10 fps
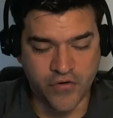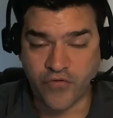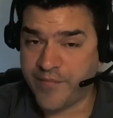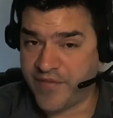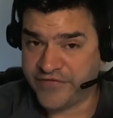Cool
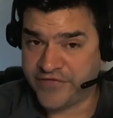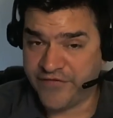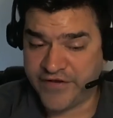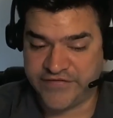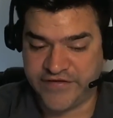thing about this
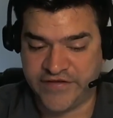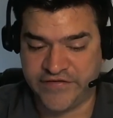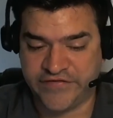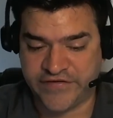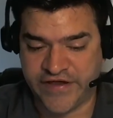device
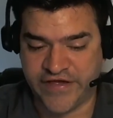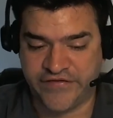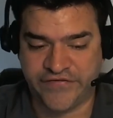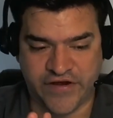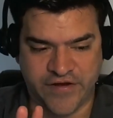is it
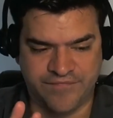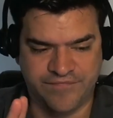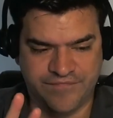has um,